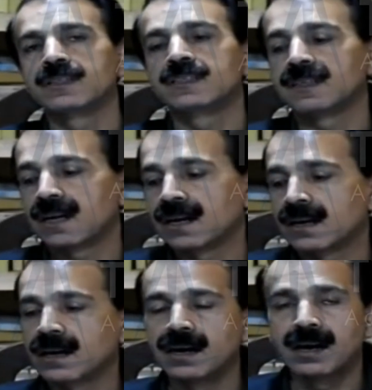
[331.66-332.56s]
These
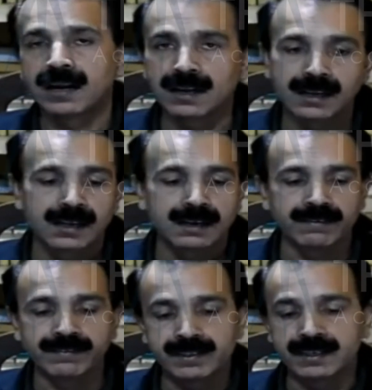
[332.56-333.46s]
are all
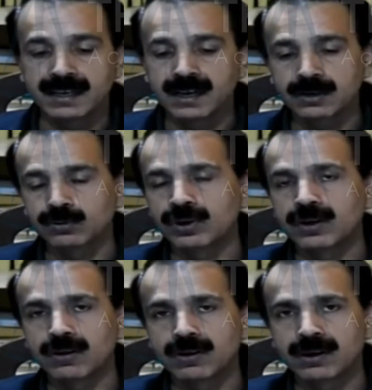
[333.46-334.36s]
with regard to the
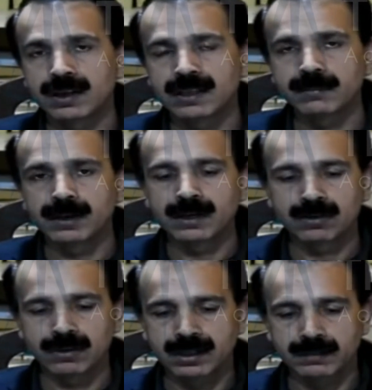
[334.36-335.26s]
non-cognizable and
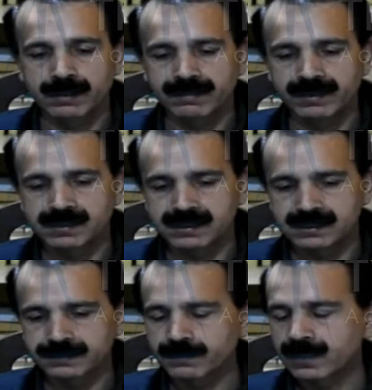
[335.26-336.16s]
cognizable
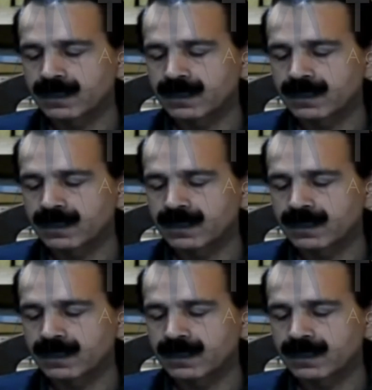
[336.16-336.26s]
offences.